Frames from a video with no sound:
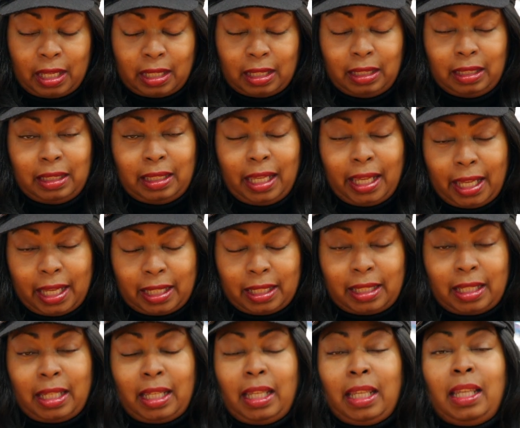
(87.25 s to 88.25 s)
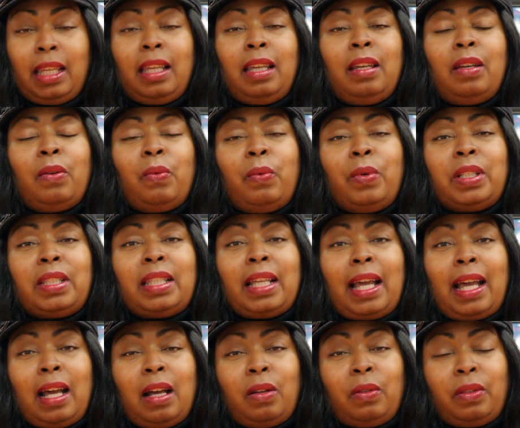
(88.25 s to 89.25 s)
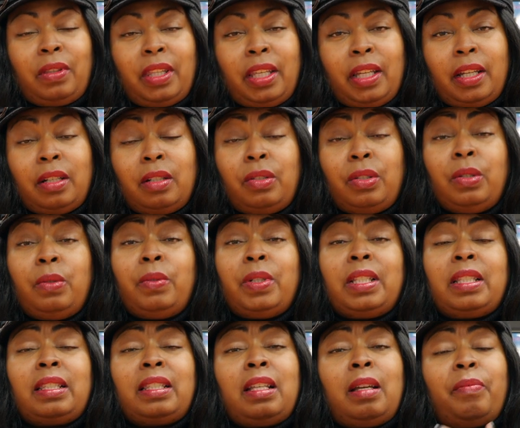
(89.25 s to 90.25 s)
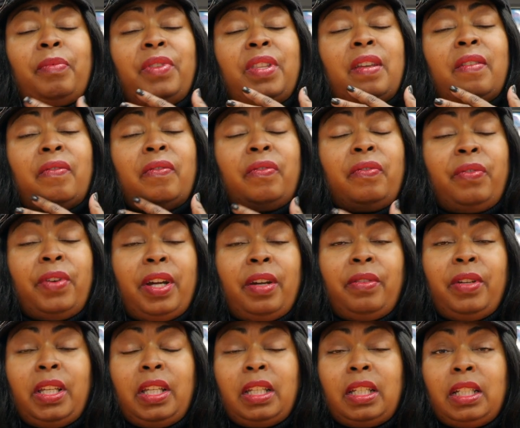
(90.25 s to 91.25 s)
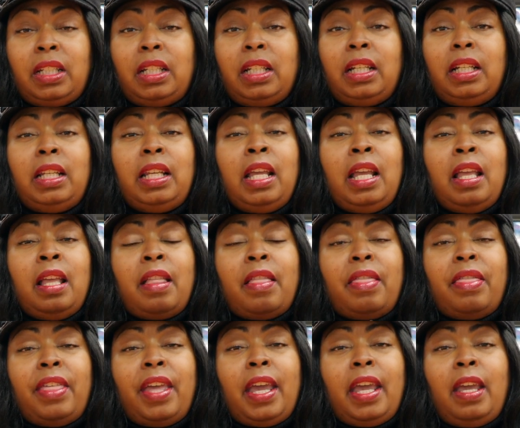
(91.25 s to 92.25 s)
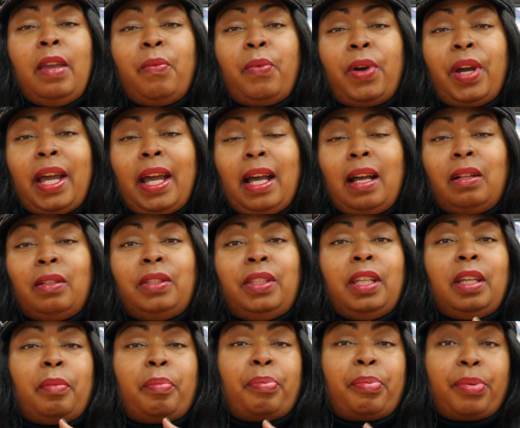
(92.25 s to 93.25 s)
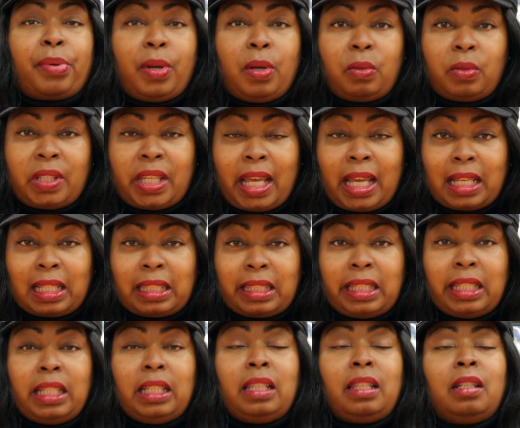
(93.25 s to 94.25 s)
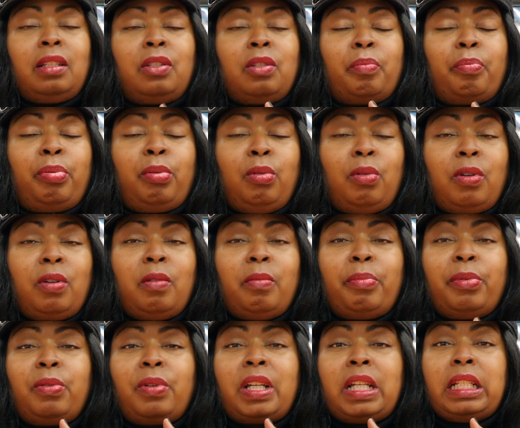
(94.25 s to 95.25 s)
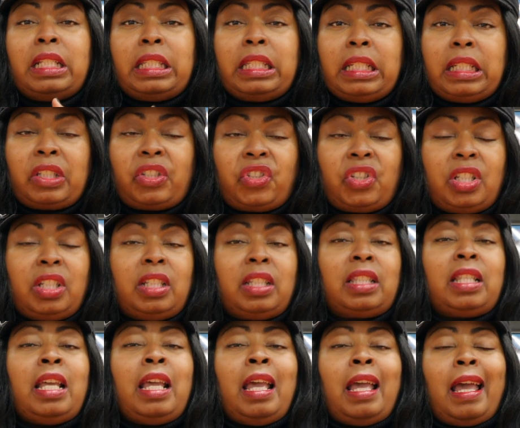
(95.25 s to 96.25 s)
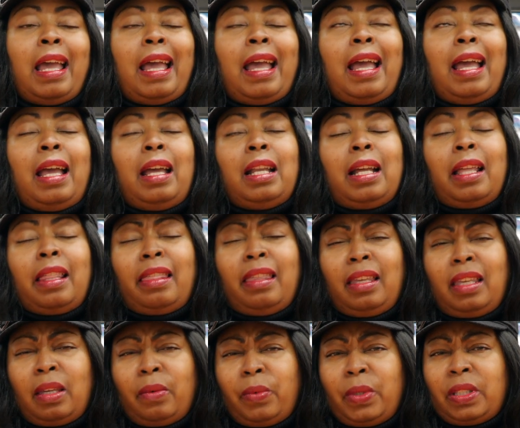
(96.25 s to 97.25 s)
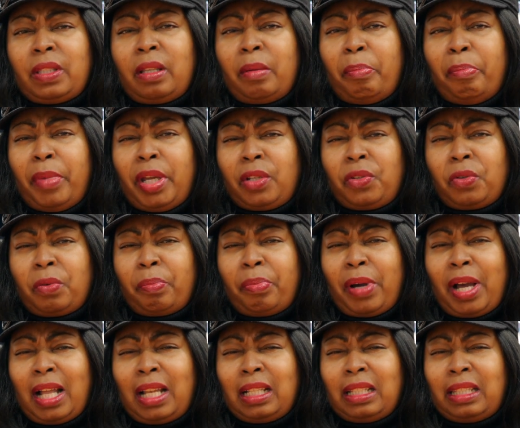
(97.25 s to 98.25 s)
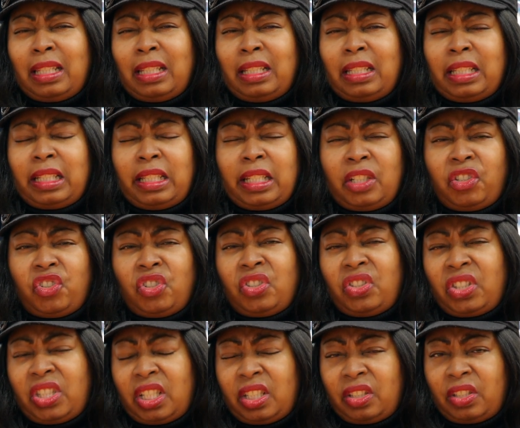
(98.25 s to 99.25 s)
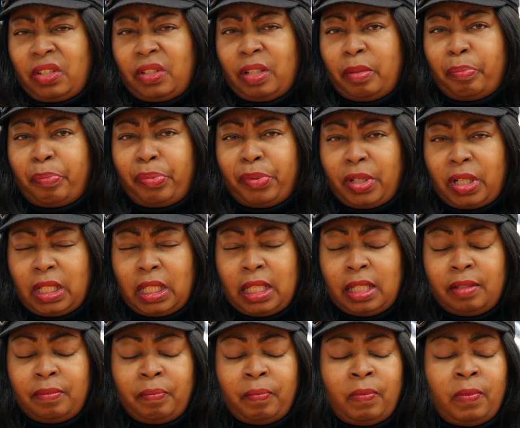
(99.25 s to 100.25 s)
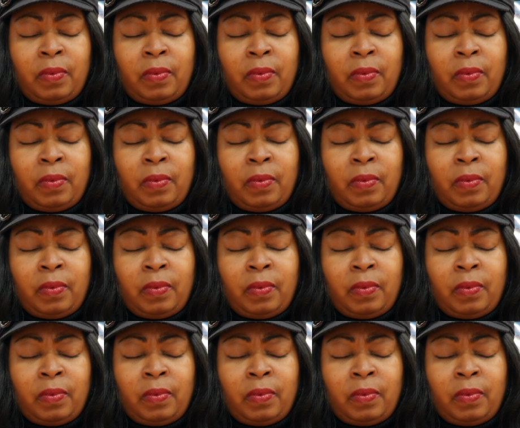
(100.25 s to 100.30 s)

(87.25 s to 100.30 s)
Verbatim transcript: Yandy was out there doing something very good. They were out there protesting the deplorable conditions at, I think it was the Metropolitan Detention Center in Brooklyn.